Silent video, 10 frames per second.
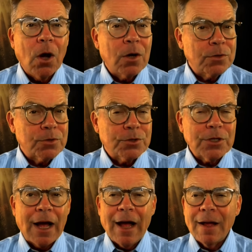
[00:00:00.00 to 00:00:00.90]
on your
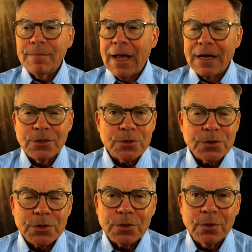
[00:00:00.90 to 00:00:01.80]
job, at your
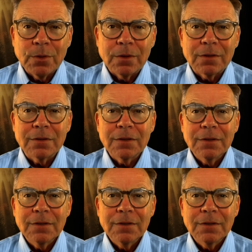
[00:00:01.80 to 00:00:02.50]
school.